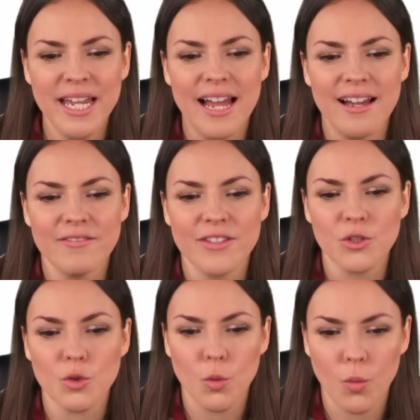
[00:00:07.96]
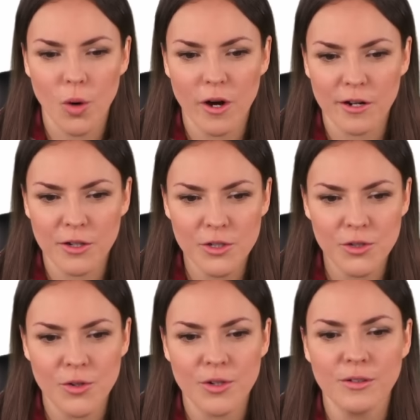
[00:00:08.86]
have this quarter
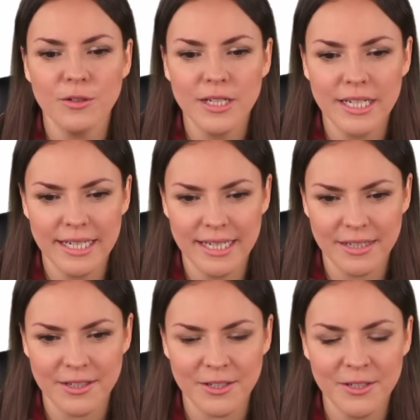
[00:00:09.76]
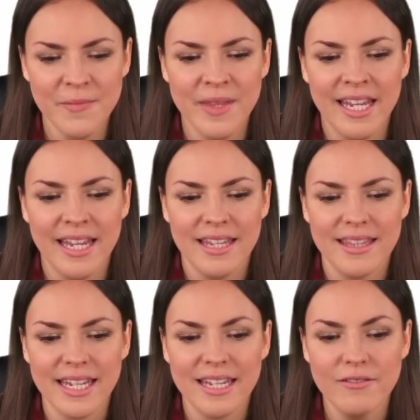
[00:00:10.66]
circle here.
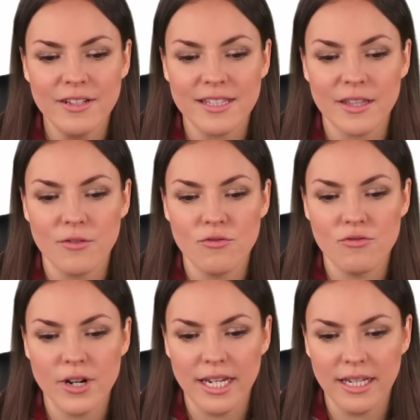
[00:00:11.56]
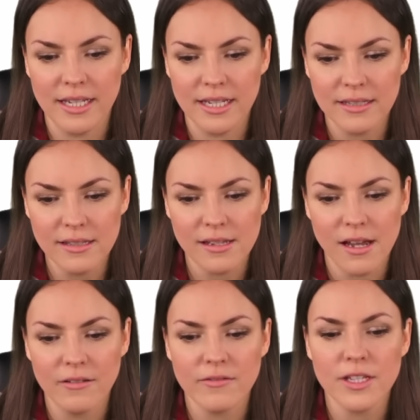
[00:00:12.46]
They give us the radius
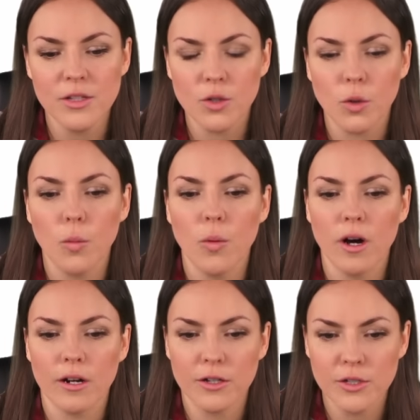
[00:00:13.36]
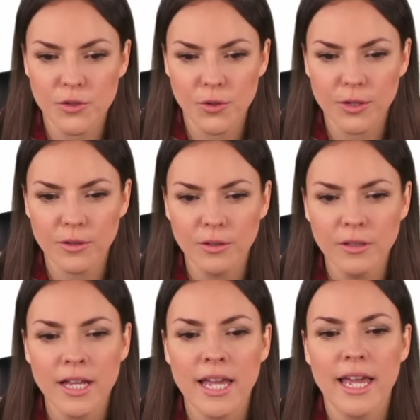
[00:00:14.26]
of this quarter circle,
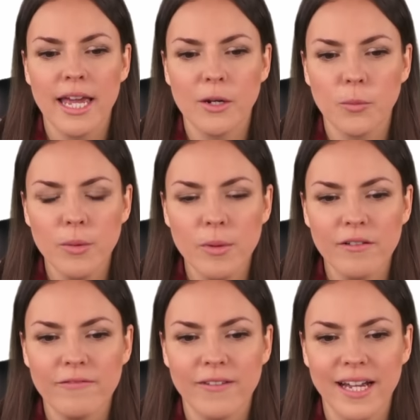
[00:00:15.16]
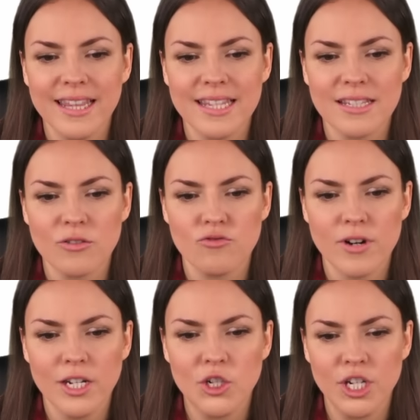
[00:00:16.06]
and we want to find this
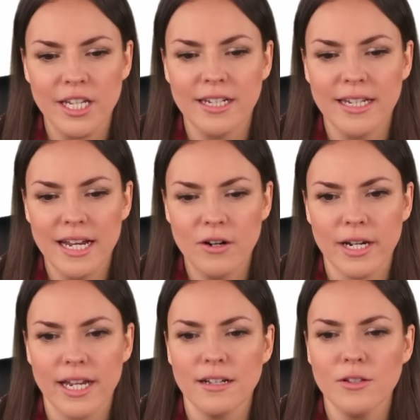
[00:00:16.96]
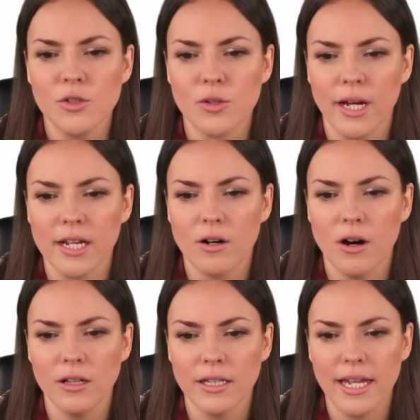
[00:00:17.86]
red shaded area, so I
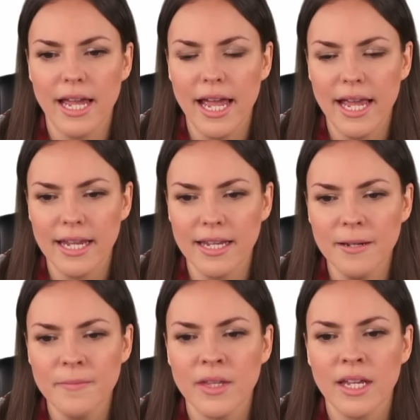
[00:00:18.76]
call it A,